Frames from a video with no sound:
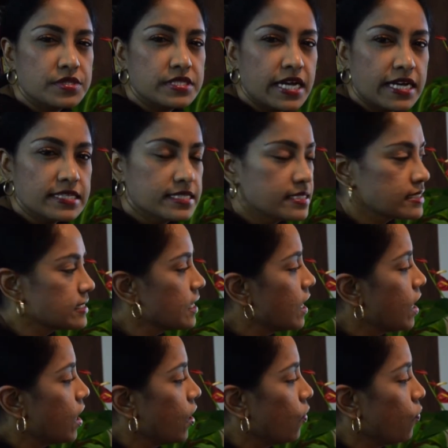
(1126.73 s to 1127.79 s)
deaths,
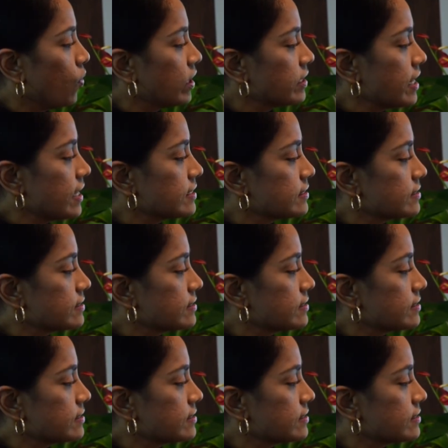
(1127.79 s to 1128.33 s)
what has